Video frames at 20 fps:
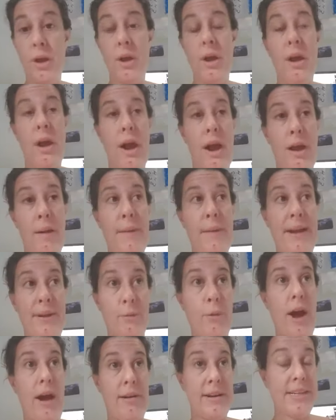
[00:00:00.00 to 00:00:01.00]
And
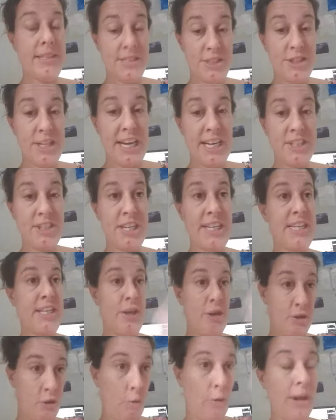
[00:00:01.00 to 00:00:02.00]
while it's changing, you're
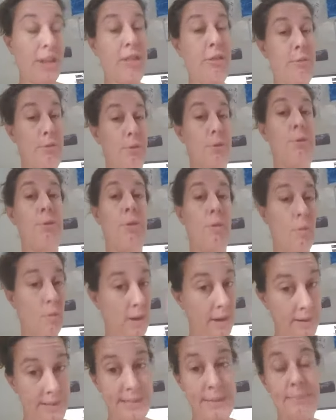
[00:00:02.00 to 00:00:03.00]
going through
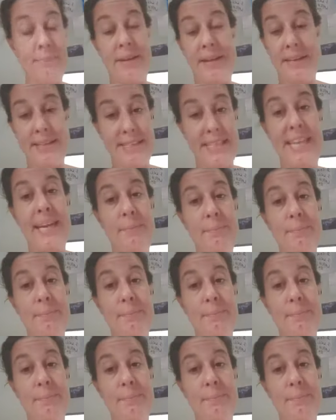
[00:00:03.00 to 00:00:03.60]
something deep.